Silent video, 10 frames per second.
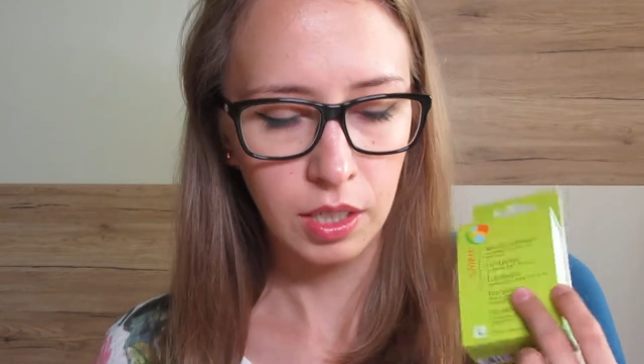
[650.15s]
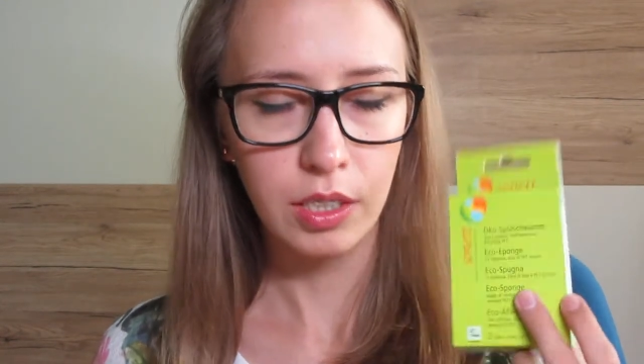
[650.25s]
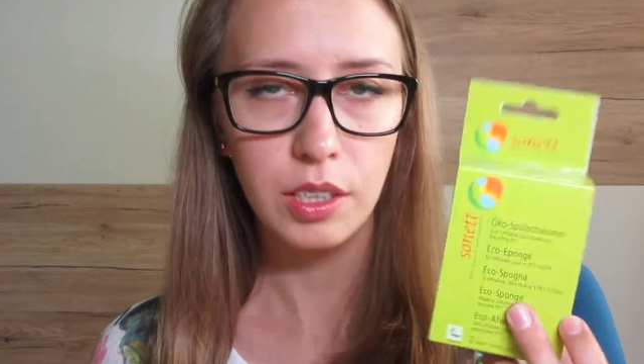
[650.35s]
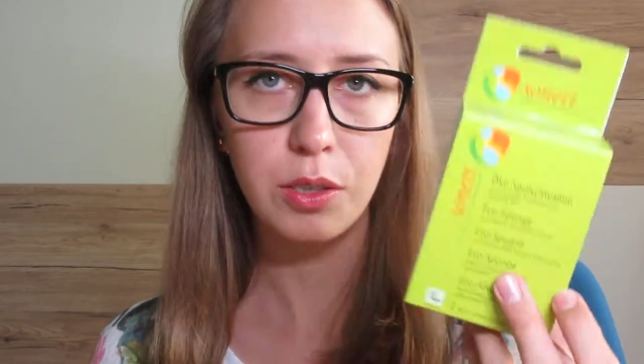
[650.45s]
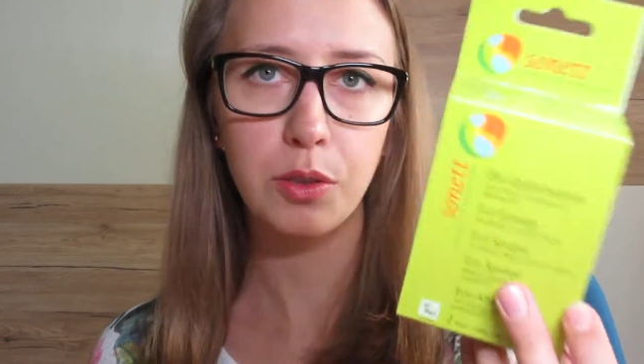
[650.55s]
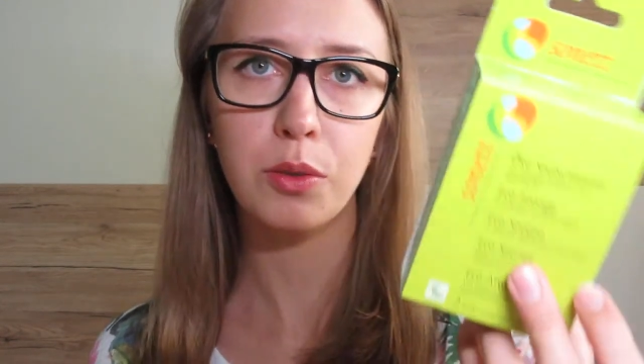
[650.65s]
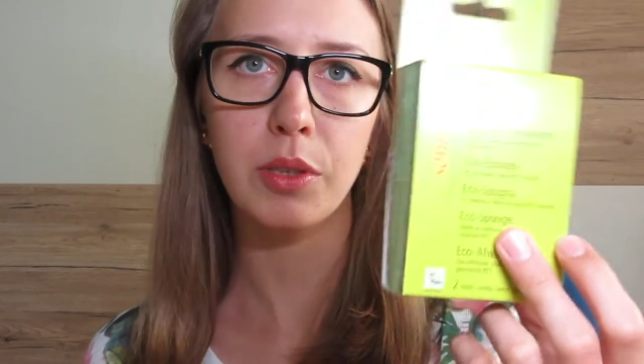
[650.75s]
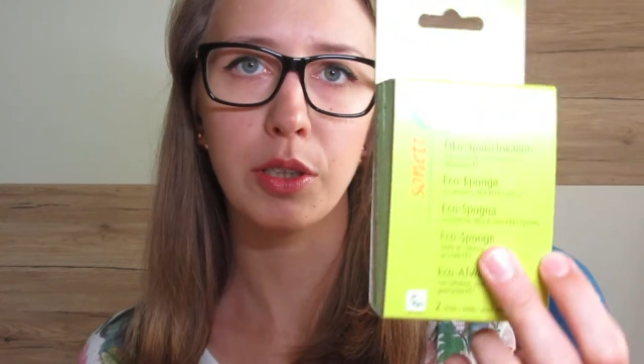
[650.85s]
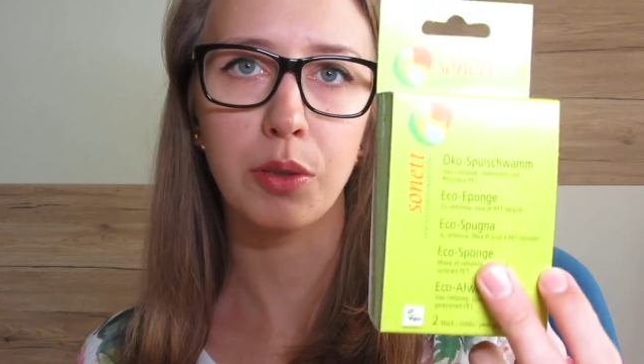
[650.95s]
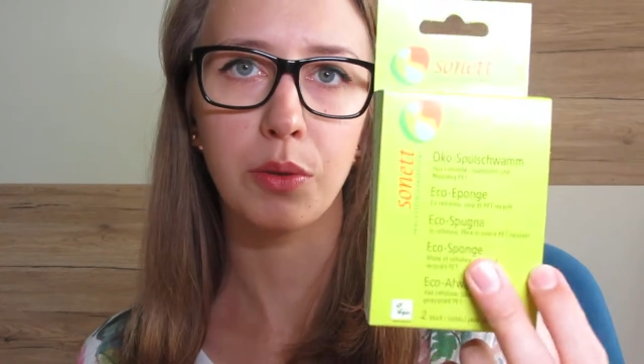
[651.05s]
these two
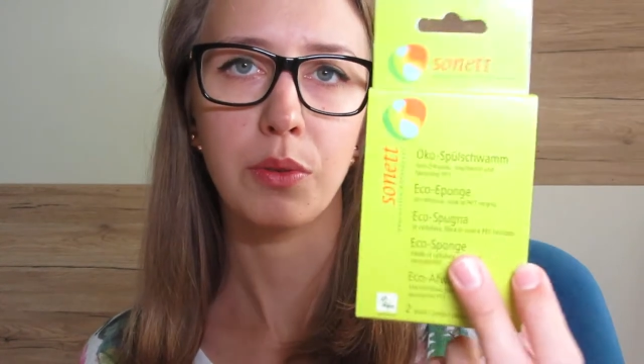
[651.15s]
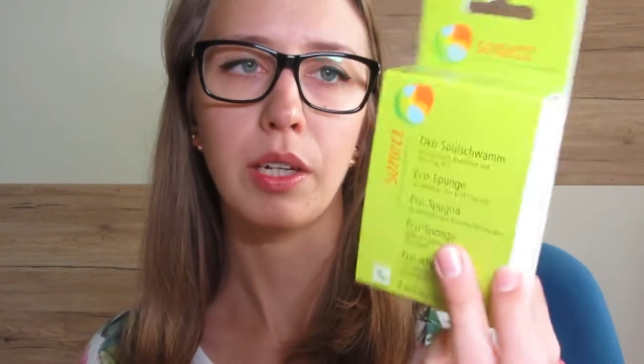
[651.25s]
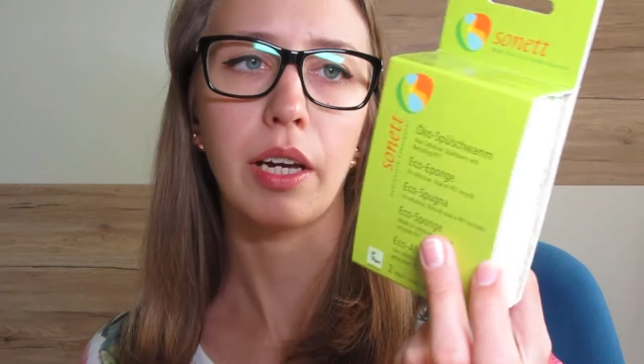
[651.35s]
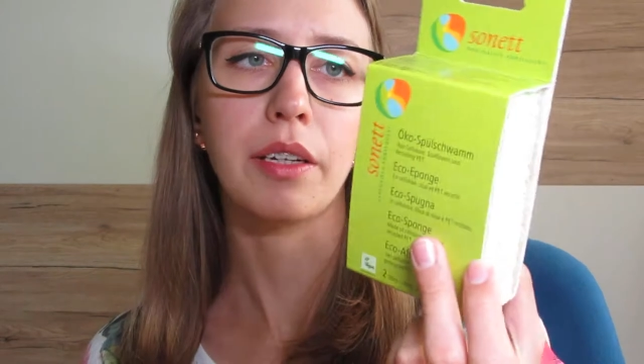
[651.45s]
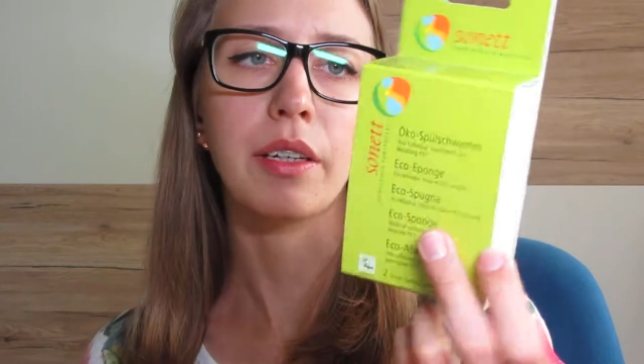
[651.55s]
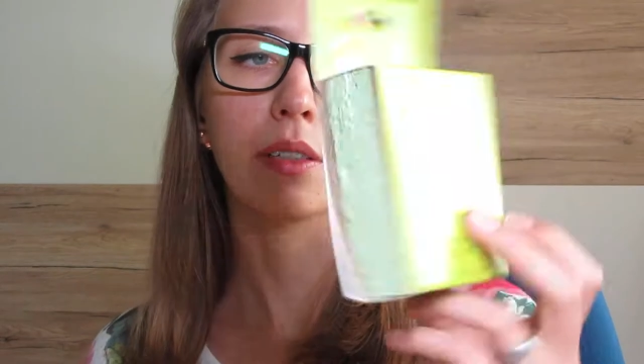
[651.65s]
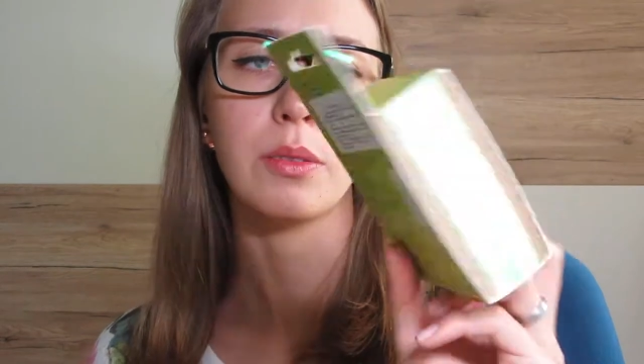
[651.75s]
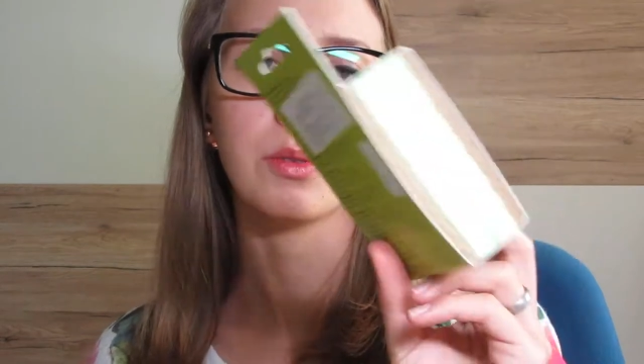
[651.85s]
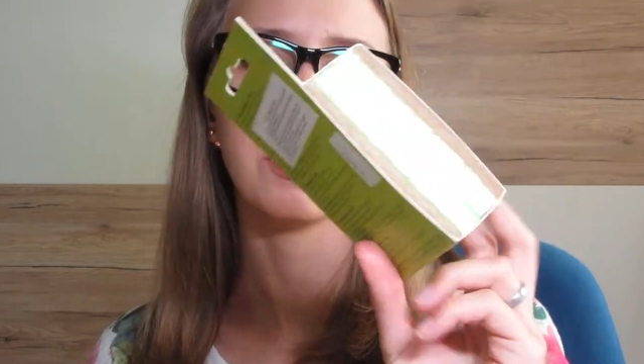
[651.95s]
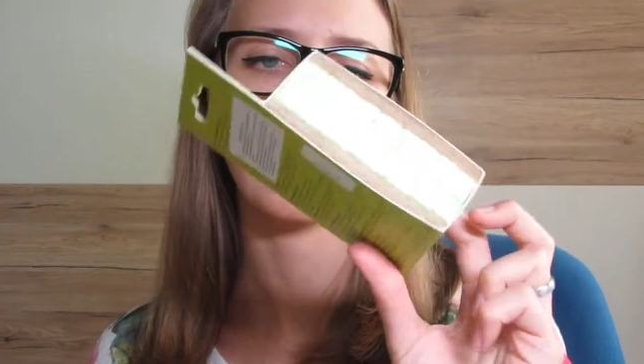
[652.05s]
were 2
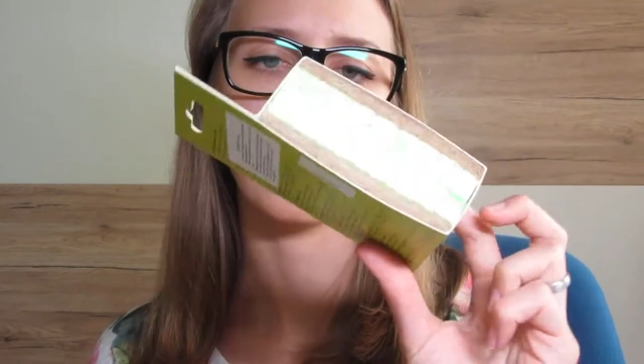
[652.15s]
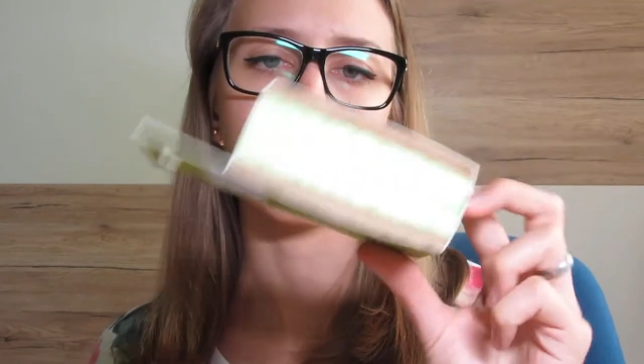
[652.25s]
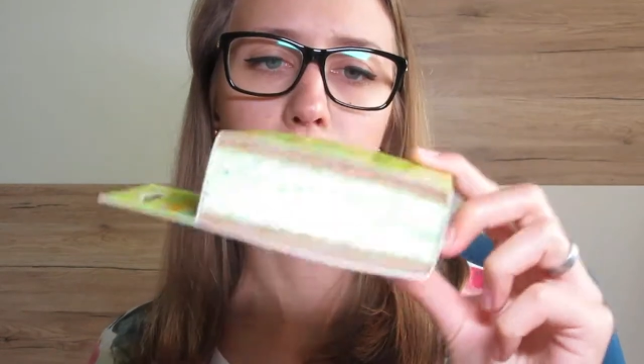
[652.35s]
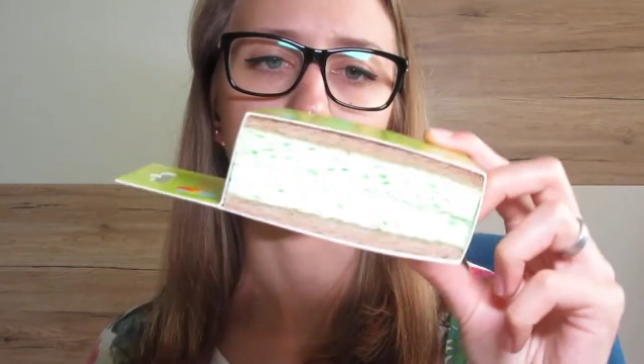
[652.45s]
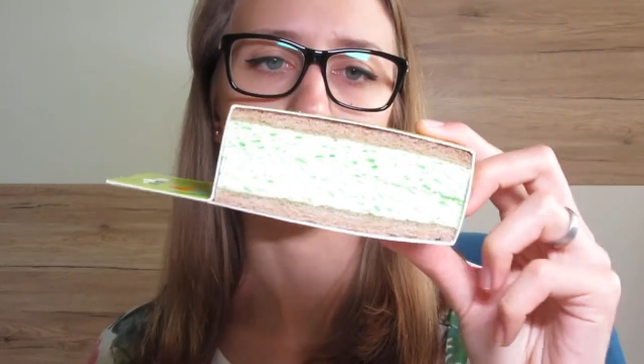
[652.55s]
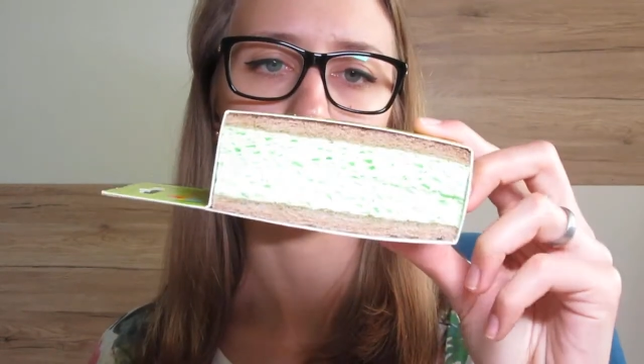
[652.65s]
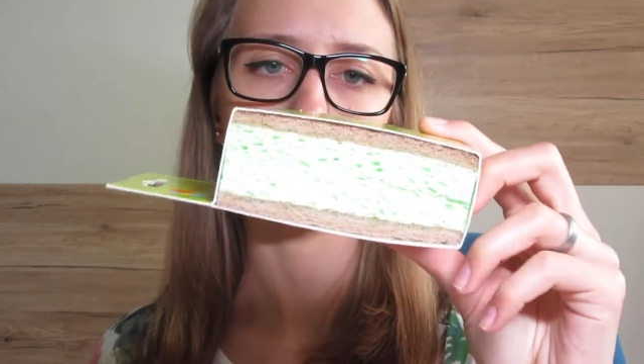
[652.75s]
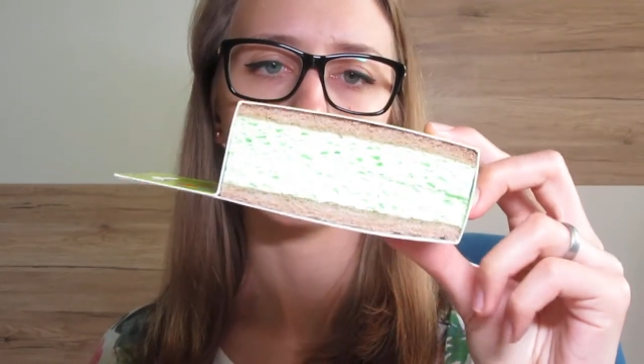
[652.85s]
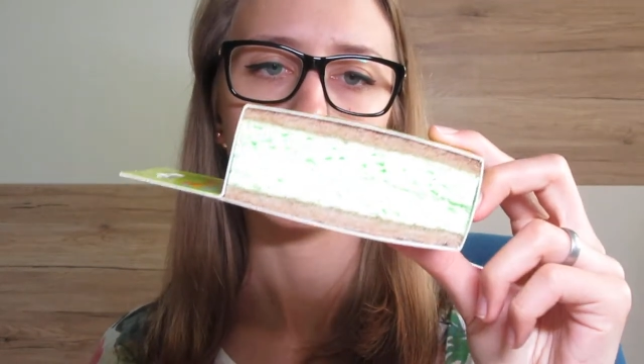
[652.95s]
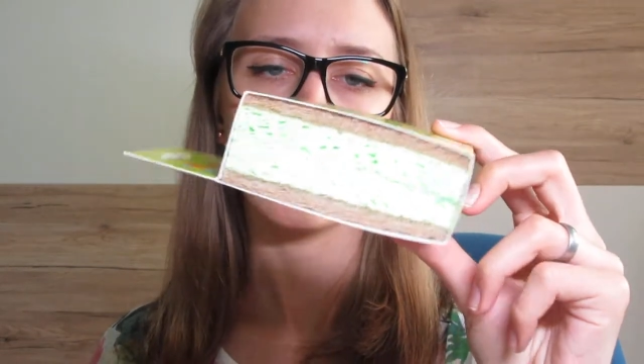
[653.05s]
euro 90 cents.